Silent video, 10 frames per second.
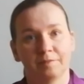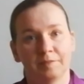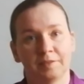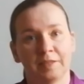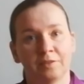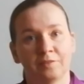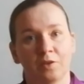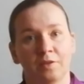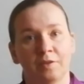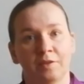there's
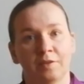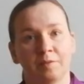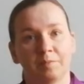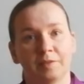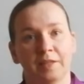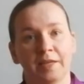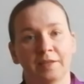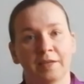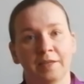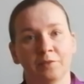
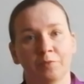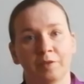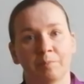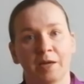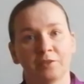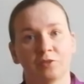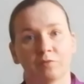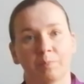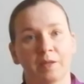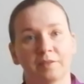like kind of a mind
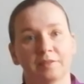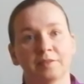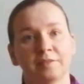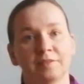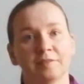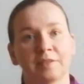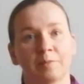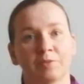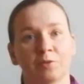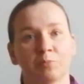shift, but this
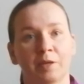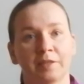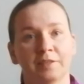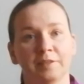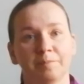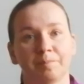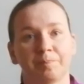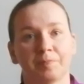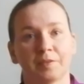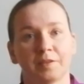comes automatically.
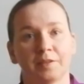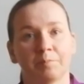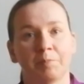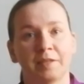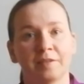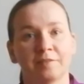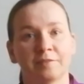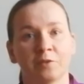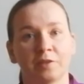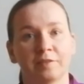But that's
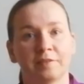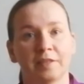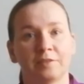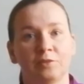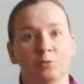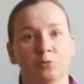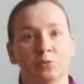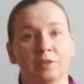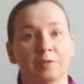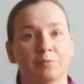not that
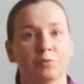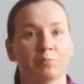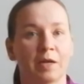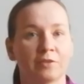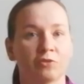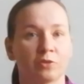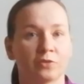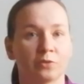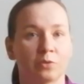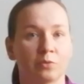you give too much or
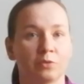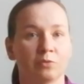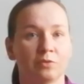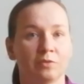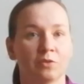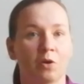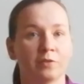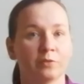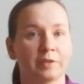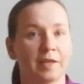so, you
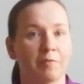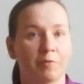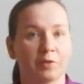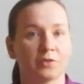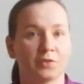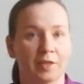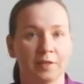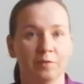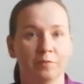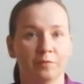also care for
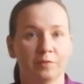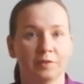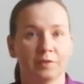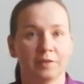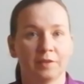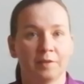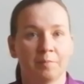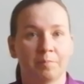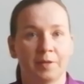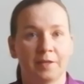yourself,
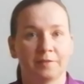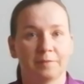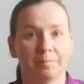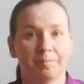but